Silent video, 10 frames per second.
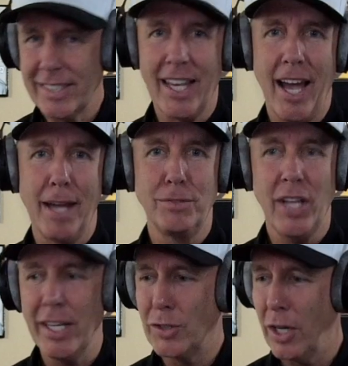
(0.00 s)
time.
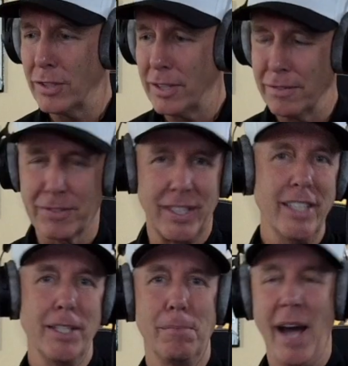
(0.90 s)
Jay Joseph,
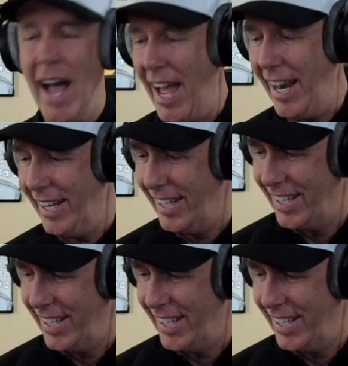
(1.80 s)
Gundabad.